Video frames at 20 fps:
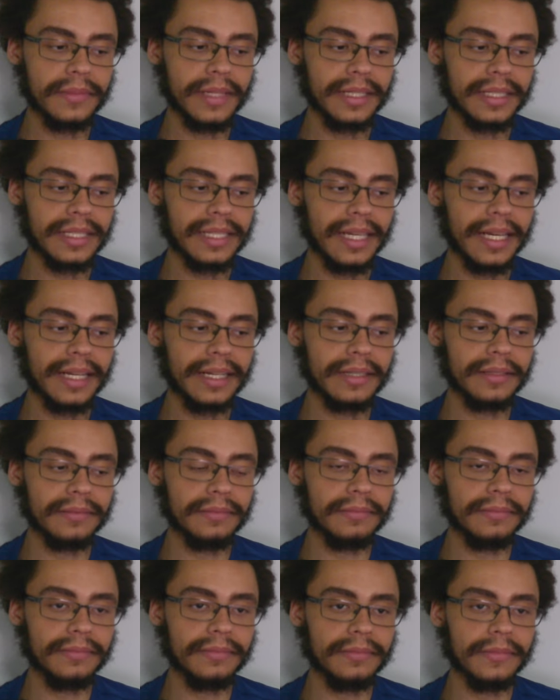It's like,
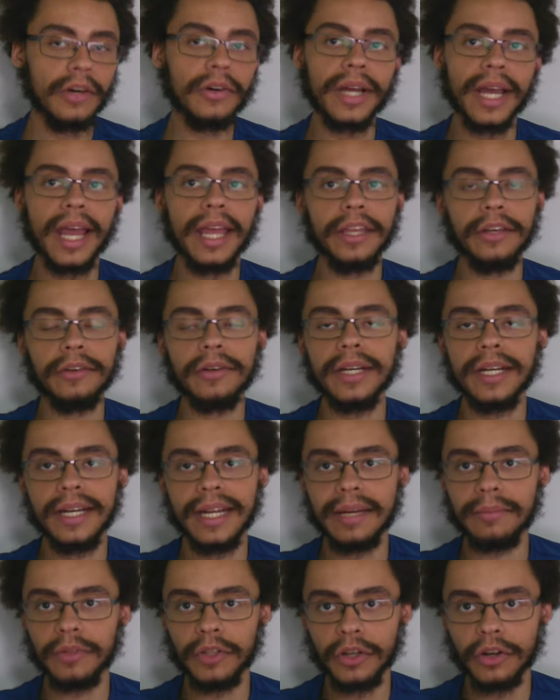okay, you can
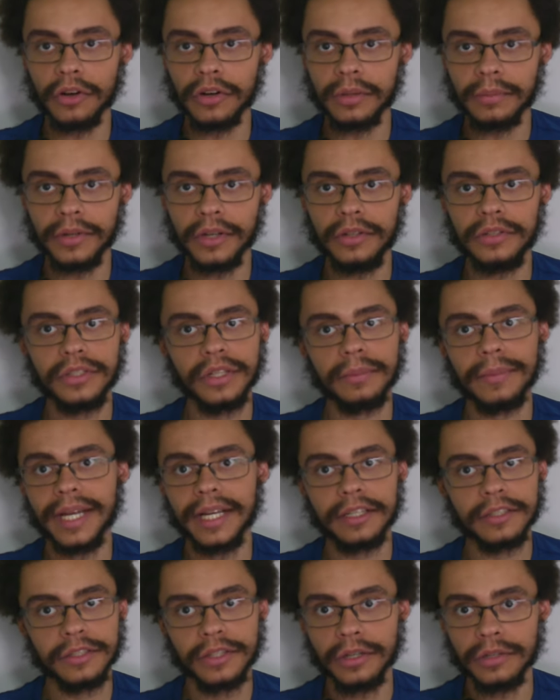enable your own abuse, you can
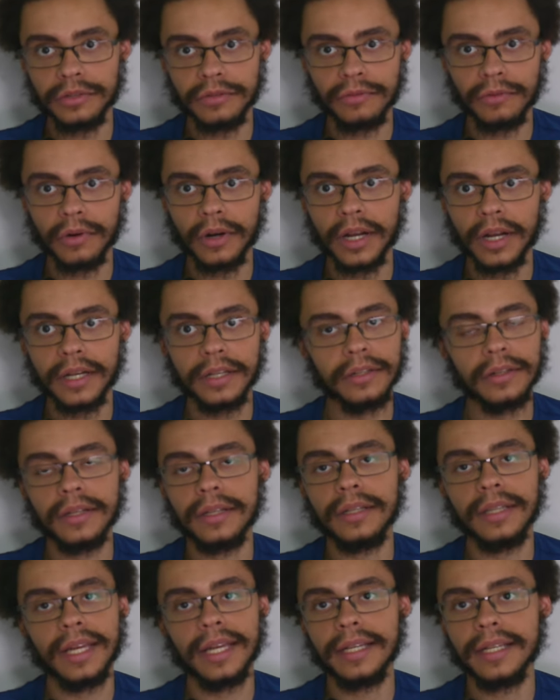make excuse for it, and you
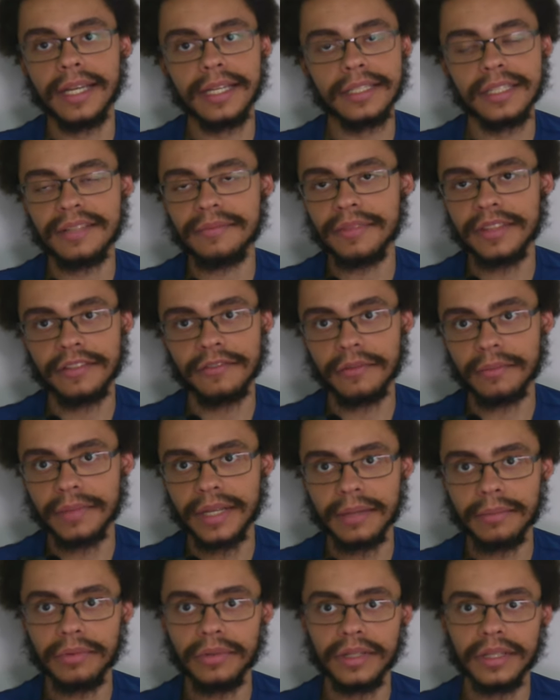can, like, get sympathy from
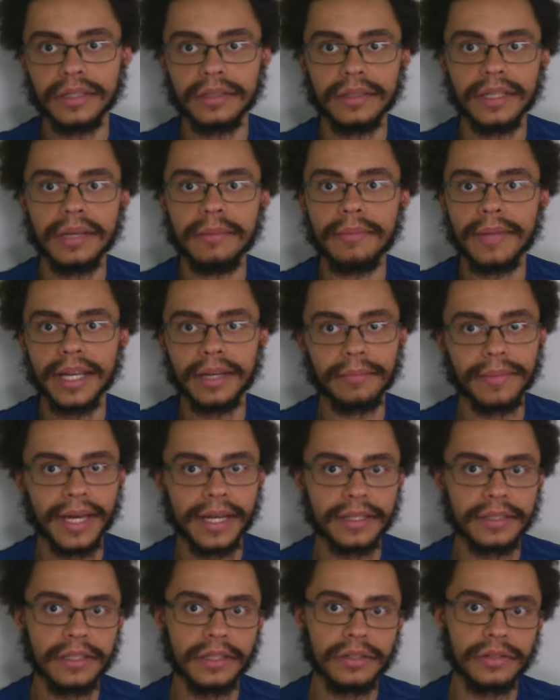people and keep making
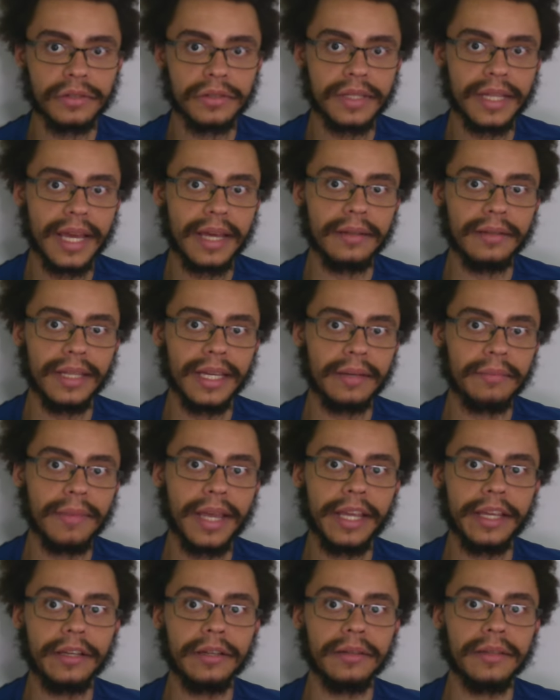bad decisions that, like,
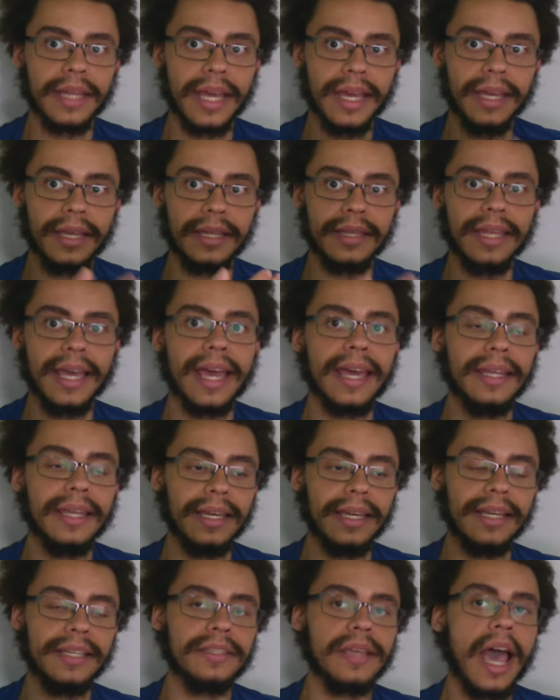make, that
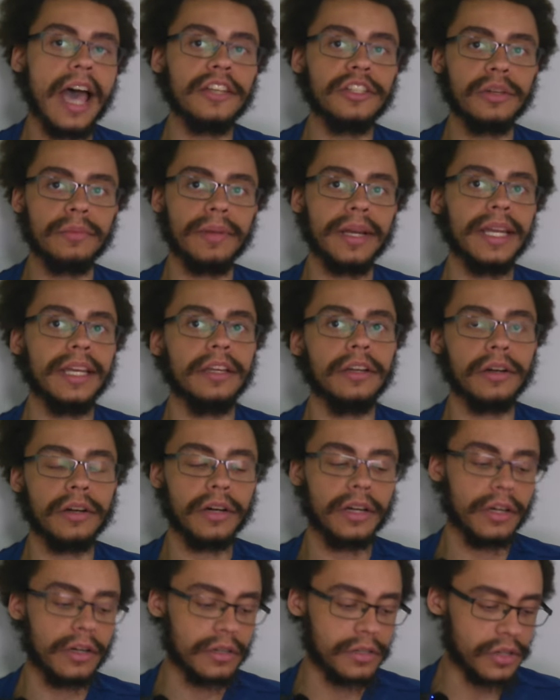exacerbate
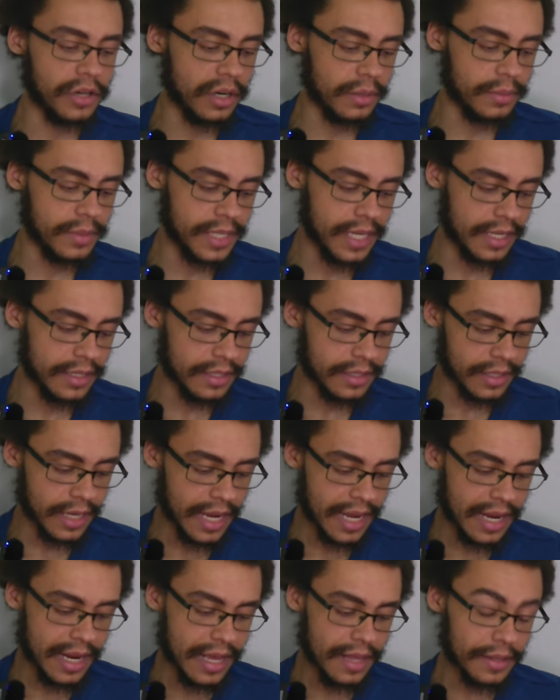your circumstances.
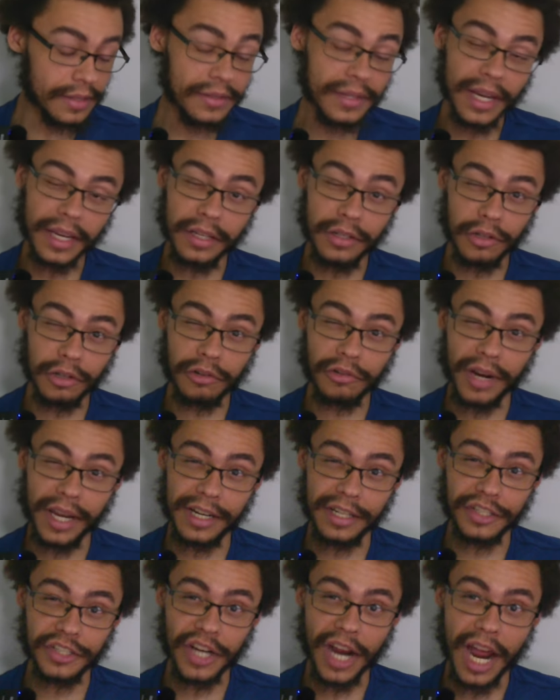The second you
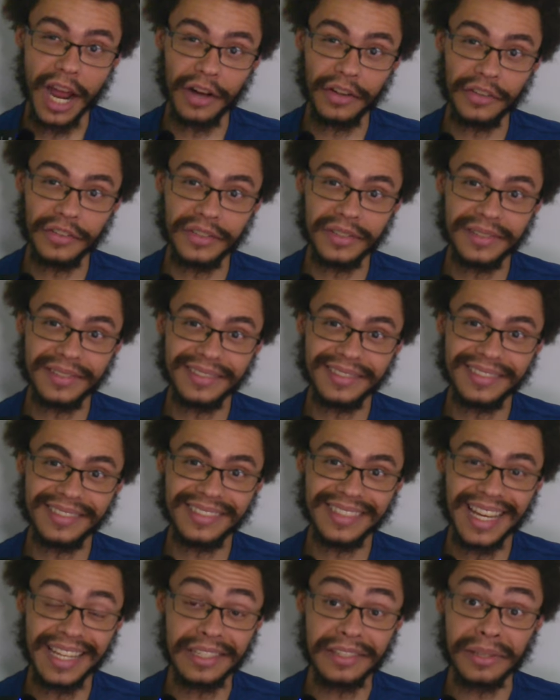create a child
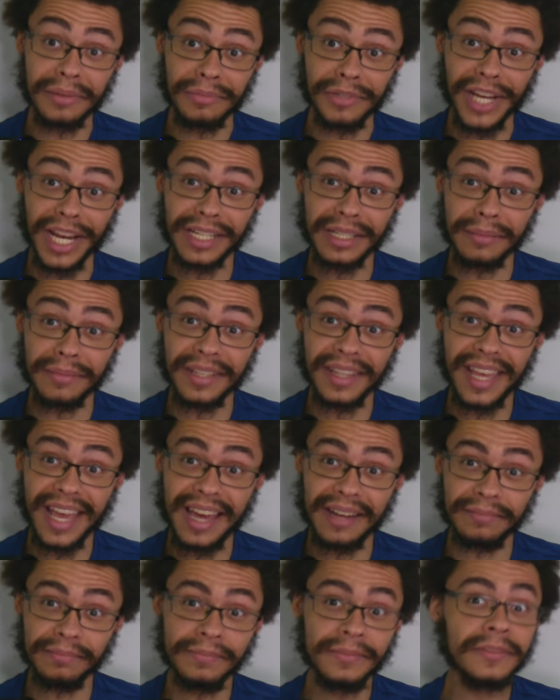and subject him to
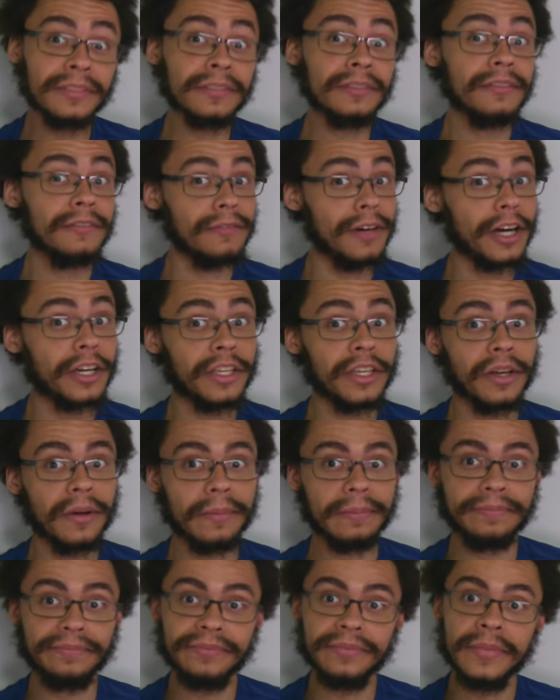that, fuck you.